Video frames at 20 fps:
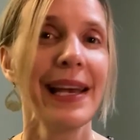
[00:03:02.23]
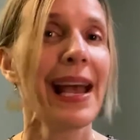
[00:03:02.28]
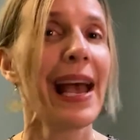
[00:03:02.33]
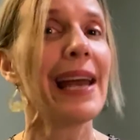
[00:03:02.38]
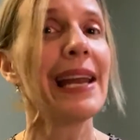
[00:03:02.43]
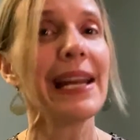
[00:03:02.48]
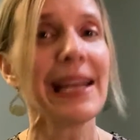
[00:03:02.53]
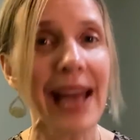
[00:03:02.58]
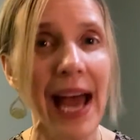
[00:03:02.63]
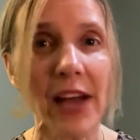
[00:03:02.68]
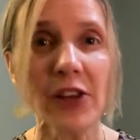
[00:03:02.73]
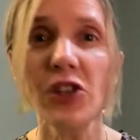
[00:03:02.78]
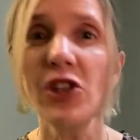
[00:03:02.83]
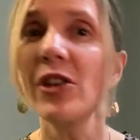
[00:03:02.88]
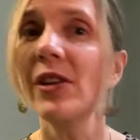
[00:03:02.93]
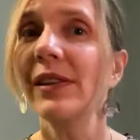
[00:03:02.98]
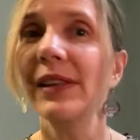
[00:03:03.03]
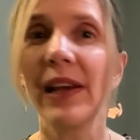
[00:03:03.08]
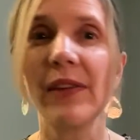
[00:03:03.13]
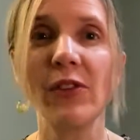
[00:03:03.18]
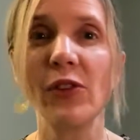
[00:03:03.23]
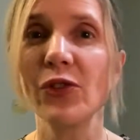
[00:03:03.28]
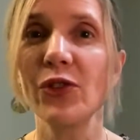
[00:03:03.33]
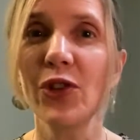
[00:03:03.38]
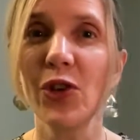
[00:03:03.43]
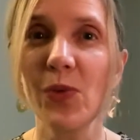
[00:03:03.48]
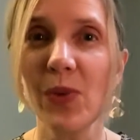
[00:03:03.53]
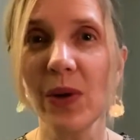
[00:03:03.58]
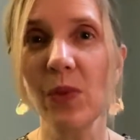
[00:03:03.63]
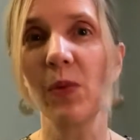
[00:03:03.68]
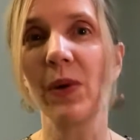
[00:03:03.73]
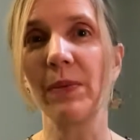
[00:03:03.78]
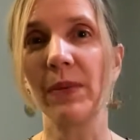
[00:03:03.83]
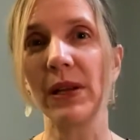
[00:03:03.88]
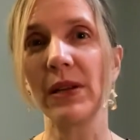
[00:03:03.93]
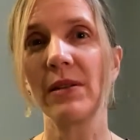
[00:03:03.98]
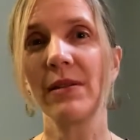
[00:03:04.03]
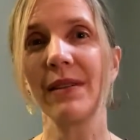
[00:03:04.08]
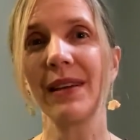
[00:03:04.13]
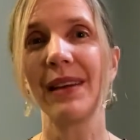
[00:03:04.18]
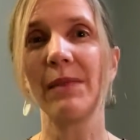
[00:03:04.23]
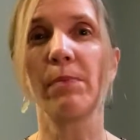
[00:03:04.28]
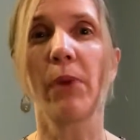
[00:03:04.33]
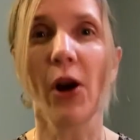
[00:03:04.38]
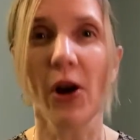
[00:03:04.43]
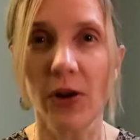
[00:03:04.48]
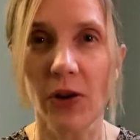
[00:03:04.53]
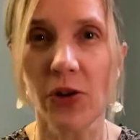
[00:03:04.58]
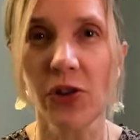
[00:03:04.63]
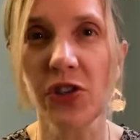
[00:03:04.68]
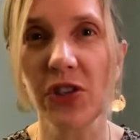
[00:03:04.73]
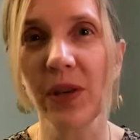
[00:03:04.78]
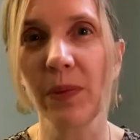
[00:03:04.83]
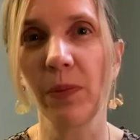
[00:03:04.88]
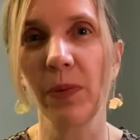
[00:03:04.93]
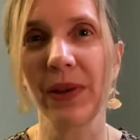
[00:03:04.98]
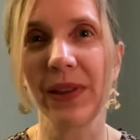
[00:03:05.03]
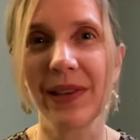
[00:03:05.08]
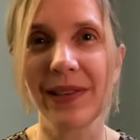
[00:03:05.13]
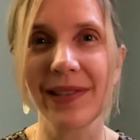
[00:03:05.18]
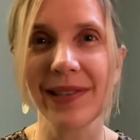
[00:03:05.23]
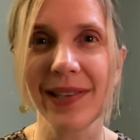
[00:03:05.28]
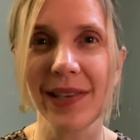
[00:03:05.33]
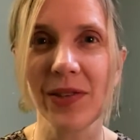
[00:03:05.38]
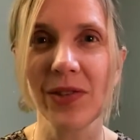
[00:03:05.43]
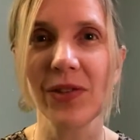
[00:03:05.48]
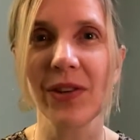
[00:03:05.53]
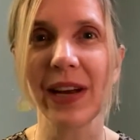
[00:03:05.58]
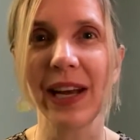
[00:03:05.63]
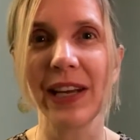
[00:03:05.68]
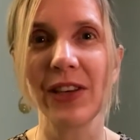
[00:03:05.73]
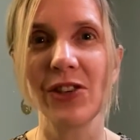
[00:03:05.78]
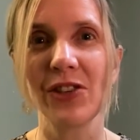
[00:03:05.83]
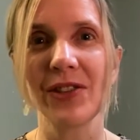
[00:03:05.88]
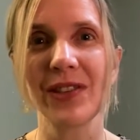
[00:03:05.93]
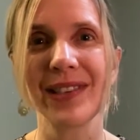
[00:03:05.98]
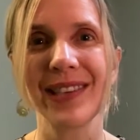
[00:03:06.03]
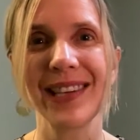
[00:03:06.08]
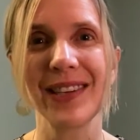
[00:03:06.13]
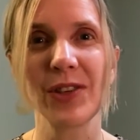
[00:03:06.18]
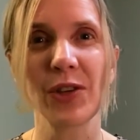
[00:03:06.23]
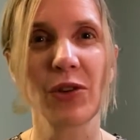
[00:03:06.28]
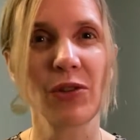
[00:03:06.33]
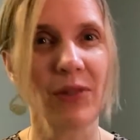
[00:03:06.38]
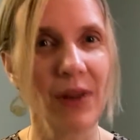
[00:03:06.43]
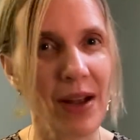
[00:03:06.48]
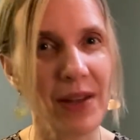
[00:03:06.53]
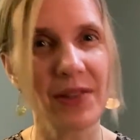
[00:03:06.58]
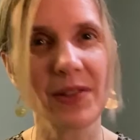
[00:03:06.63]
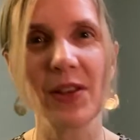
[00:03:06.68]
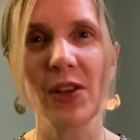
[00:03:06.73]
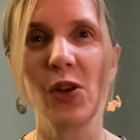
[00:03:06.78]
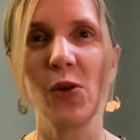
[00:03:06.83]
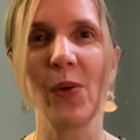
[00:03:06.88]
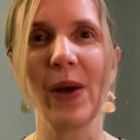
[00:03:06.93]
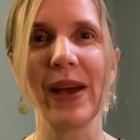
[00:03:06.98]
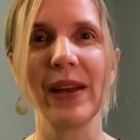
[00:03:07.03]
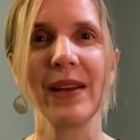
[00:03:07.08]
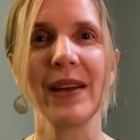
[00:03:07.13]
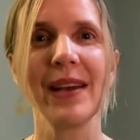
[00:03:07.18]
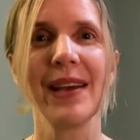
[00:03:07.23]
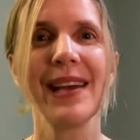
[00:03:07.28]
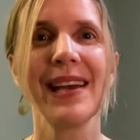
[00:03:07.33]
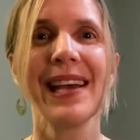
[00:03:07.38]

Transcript: And at national levels, UN Women, in partnership with its sister agencies across the UN,